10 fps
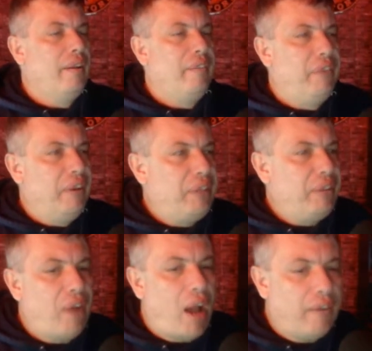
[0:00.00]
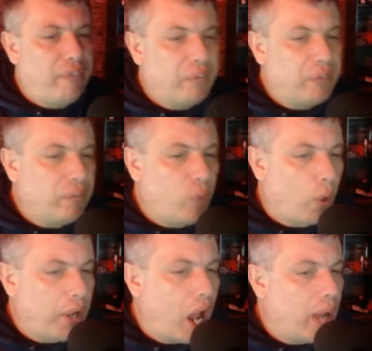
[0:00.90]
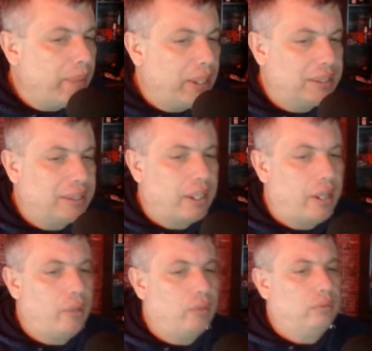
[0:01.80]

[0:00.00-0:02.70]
55-54, 9 minutes to go.